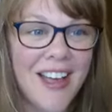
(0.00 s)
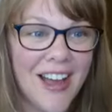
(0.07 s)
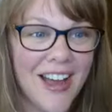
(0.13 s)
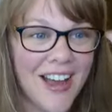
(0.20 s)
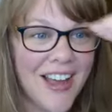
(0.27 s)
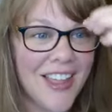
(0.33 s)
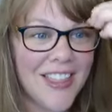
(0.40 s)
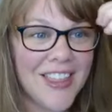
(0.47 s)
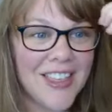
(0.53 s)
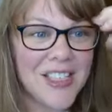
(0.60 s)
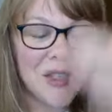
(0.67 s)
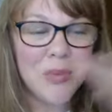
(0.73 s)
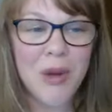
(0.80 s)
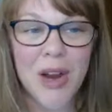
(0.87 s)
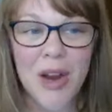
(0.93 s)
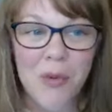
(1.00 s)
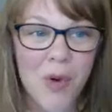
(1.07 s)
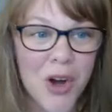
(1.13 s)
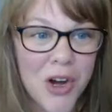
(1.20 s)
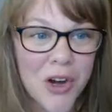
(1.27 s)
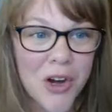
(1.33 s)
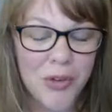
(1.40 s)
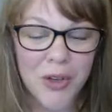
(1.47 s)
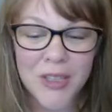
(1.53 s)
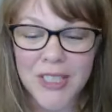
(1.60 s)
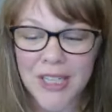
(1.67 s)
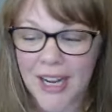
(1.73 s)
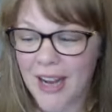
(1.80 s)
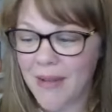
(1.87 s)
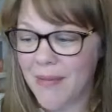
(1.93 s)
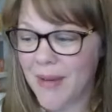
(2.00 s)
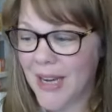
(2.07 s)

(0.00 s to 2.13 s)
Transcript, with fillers: Uh, this is where I work full time.